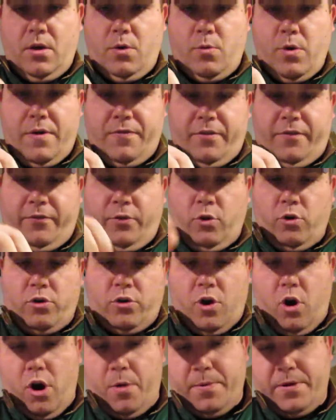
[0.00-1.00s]
we have the
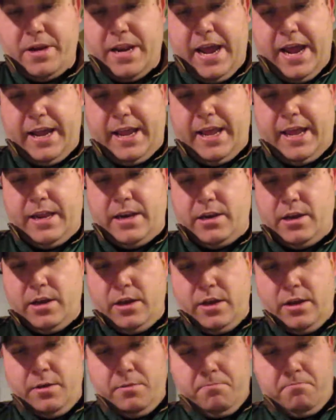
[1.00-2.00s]
fluorocarbon tag end,
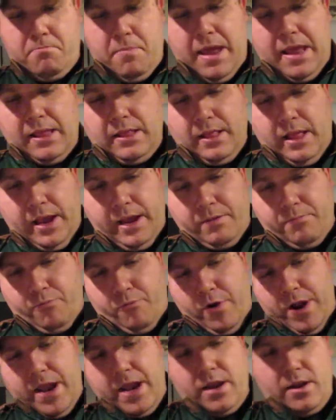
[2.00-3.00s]
mainline
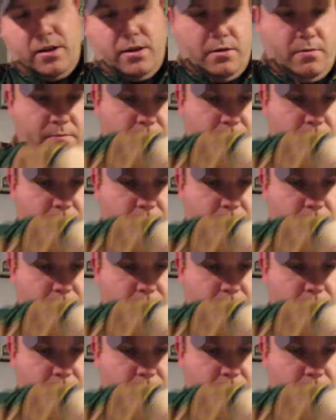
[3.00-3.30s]
braid,